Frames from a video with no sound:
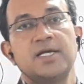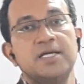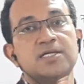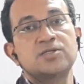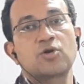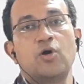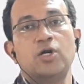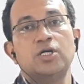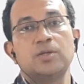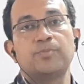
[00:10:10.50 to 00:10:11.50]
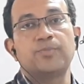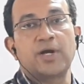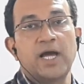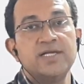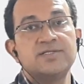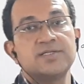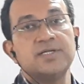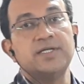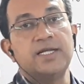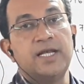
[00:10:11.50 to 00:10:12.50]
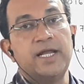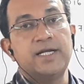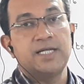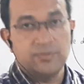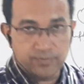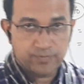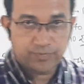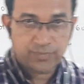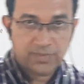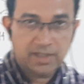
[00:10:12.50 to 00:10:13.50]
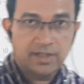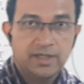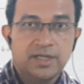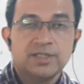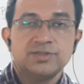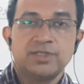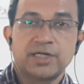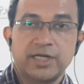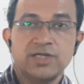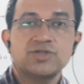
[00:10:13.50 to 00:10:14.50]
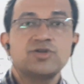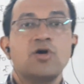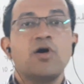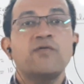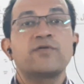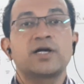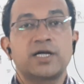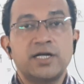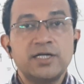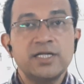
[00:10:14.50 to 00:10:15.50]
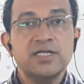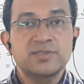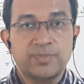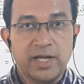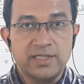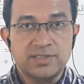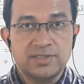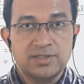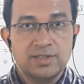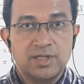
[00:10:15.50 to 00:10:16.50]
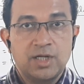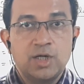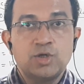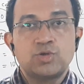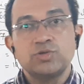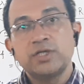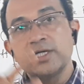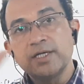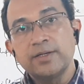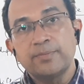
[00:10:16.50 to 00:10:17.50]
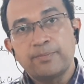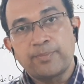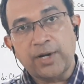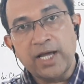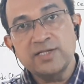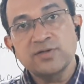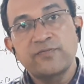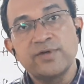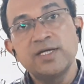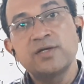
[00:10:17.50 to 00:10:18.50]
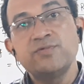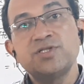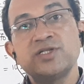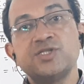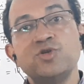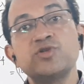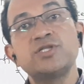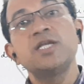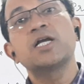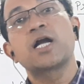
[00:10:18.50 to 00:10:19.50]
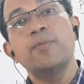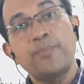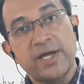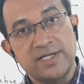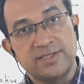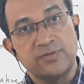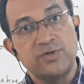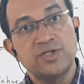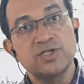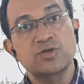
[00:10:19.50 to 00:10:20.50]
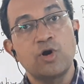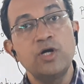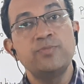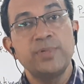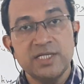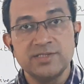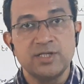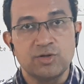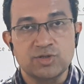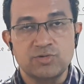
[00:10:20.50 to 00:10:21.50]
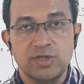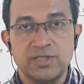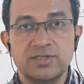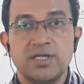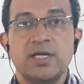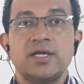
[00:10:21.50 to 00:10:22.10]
is called price relative. The ratio of current year's price to the price of year which is used in comparison, which is called P0, students,